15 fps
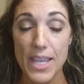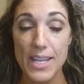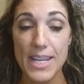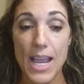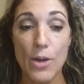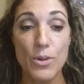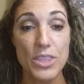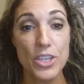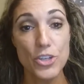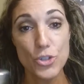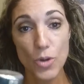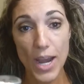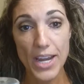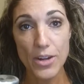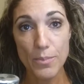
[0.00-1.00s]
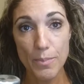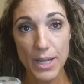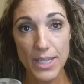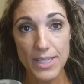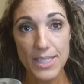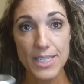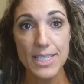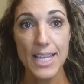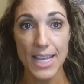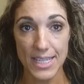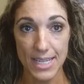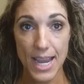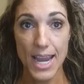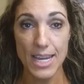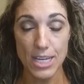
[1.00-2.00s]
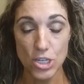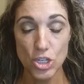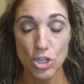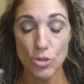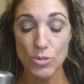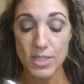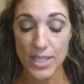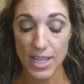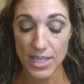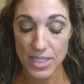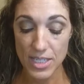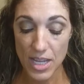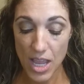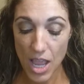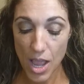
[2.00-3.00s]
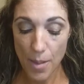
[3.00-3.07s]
Now, in the drier months, yes, I can use this.